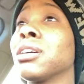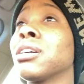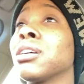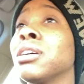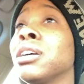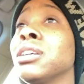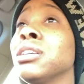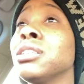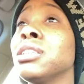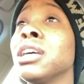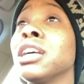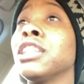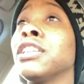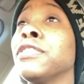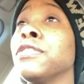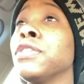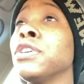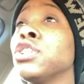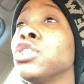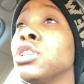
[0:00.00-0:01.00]
He said
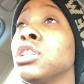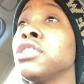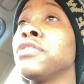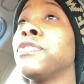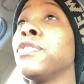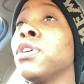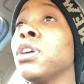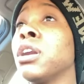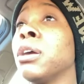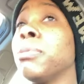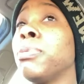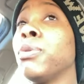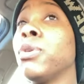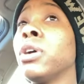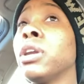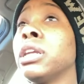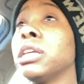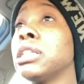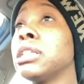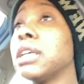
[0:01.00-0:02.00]
the vision is for an
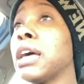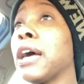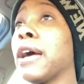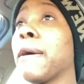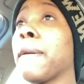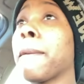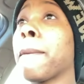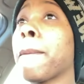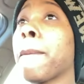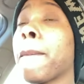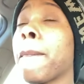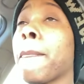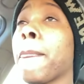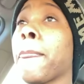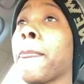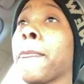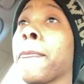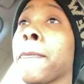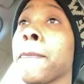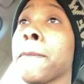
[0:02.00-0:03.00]
appointed time.
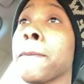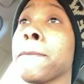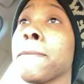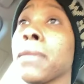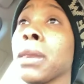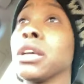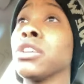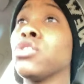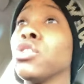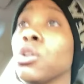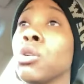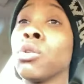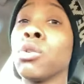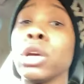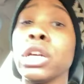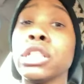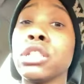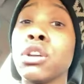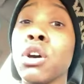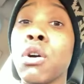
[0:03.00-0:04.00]
So
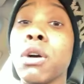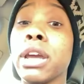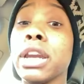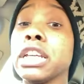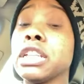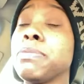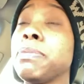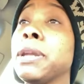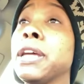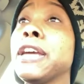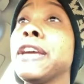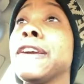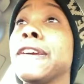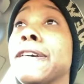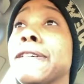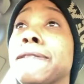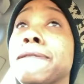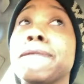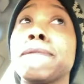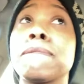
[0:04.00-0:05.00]
it's going as
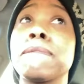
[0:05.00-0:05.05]
planned.